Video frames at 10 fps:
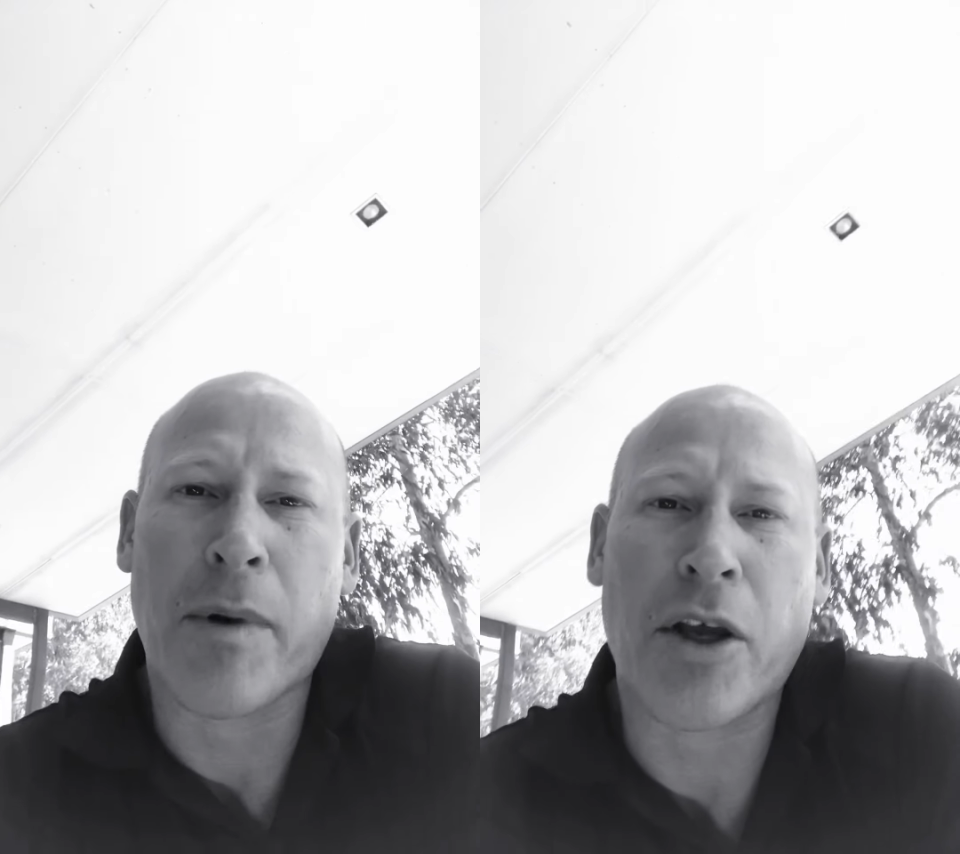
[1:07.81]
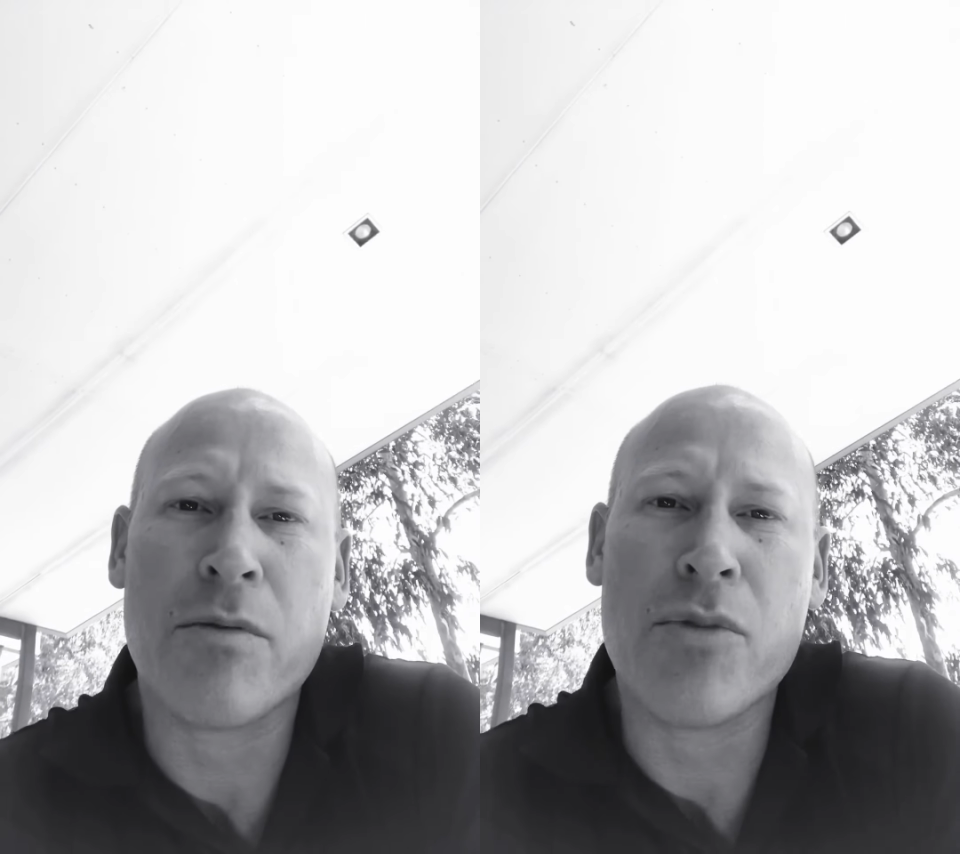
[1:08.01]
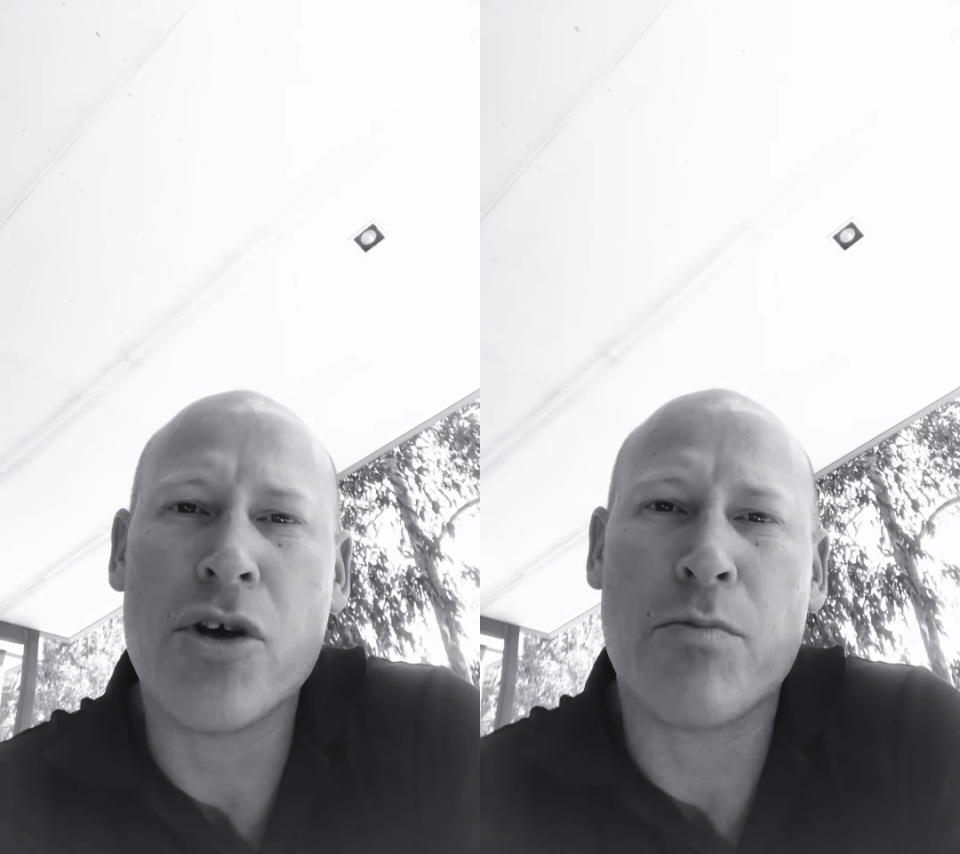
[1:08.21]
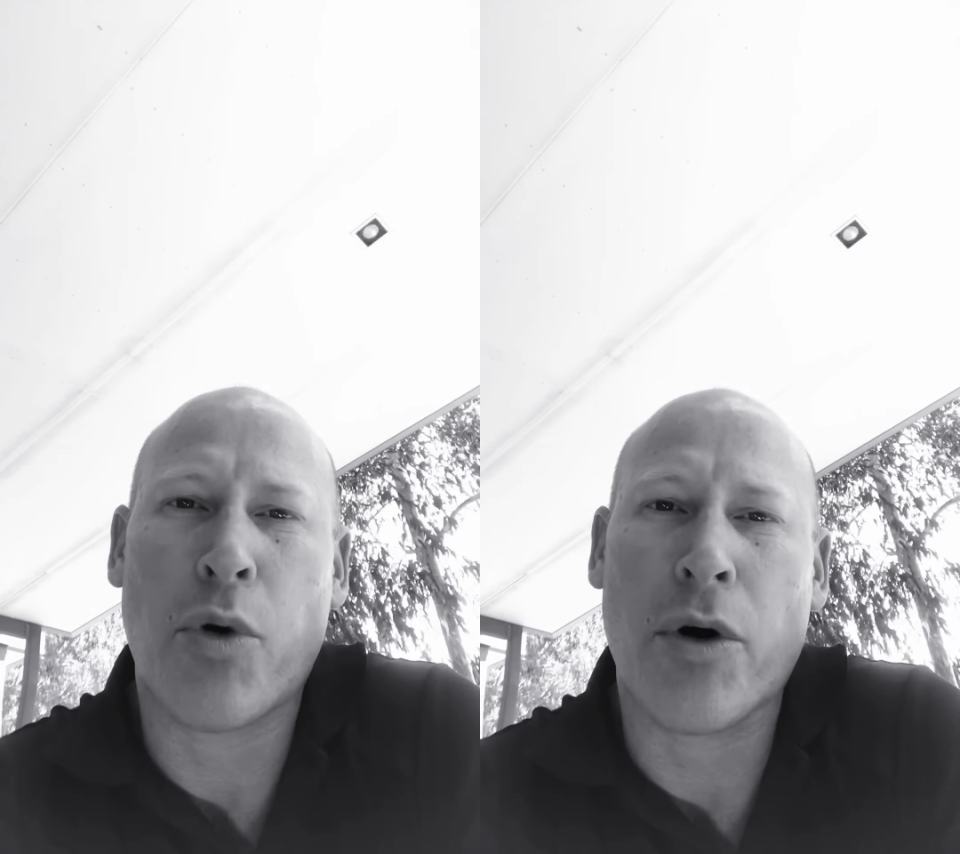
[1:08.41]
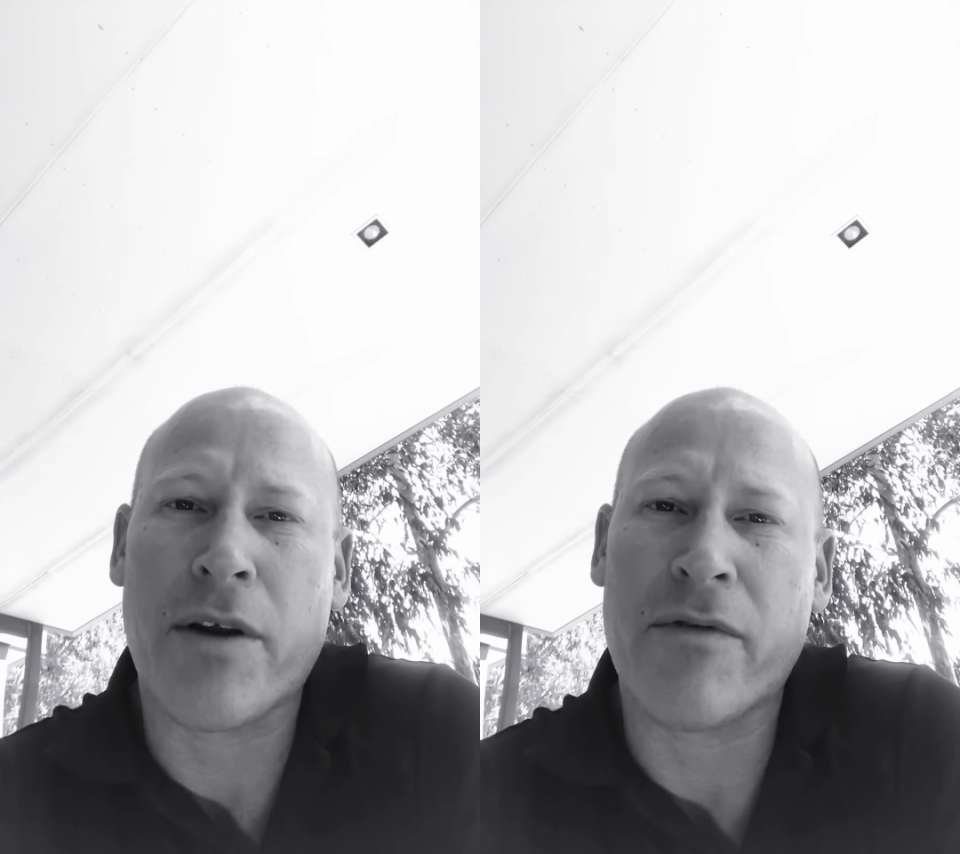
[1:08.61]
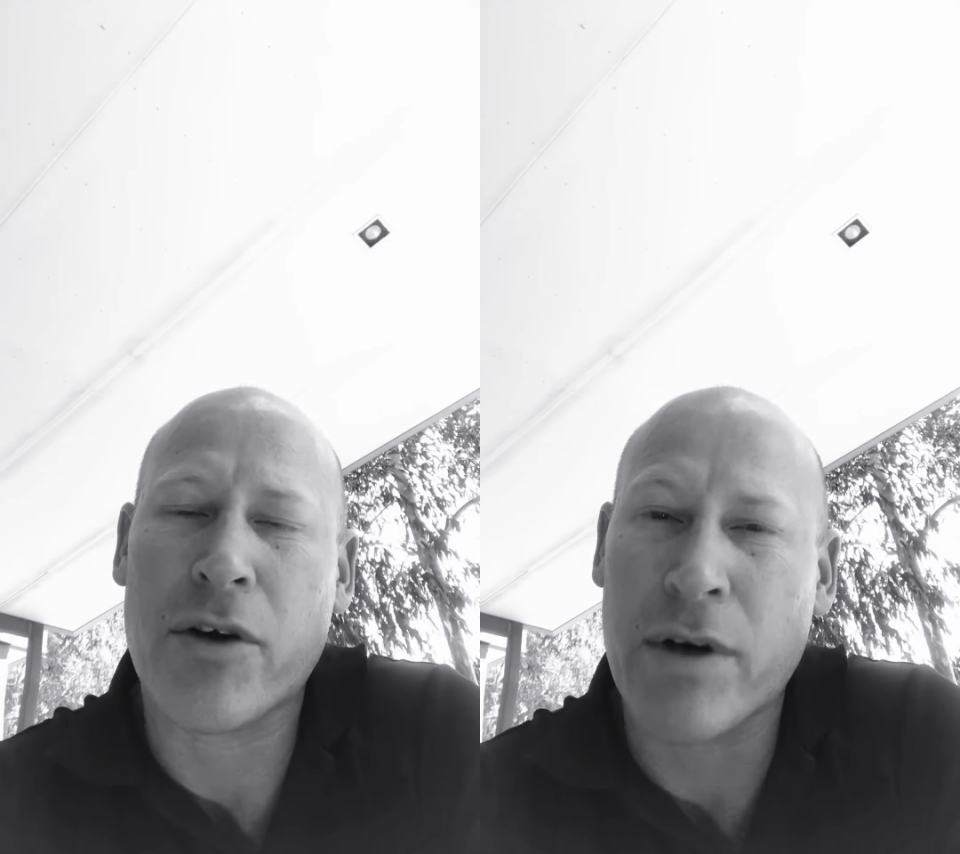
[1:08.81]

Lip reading: a commute point of view,